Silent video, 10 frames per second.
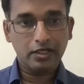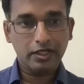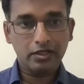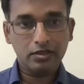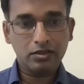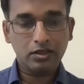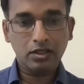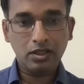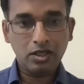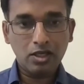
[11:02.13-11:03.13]
latency.
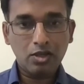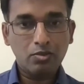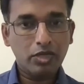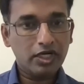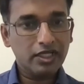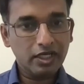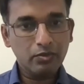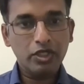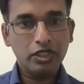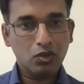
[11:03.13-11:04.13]
But they
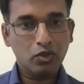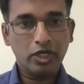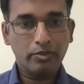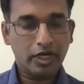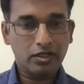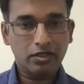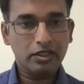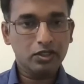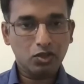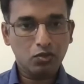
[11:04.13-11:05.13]
limit the query pattern.
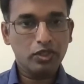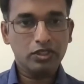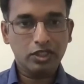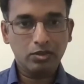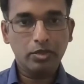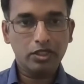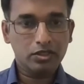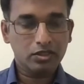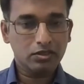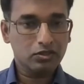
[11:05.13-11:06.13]
It's always key based.
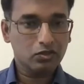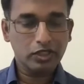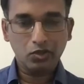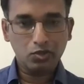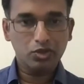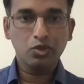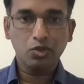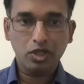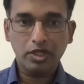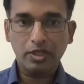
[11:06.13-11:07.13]
So you
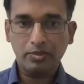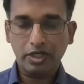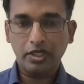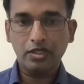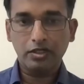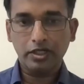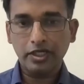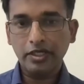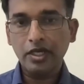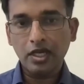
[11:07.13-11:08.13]
look at a particular key.
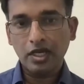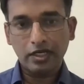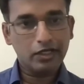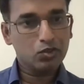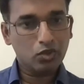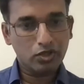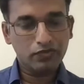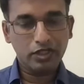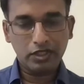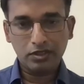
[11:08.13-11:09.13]
And that's one of the
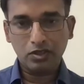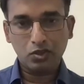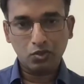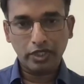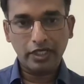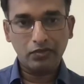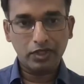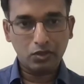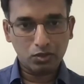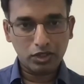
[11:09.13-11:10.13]
reasons why even
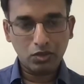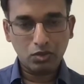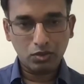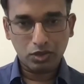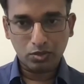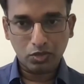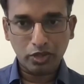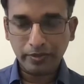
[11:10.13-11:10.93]
NoSQL was born.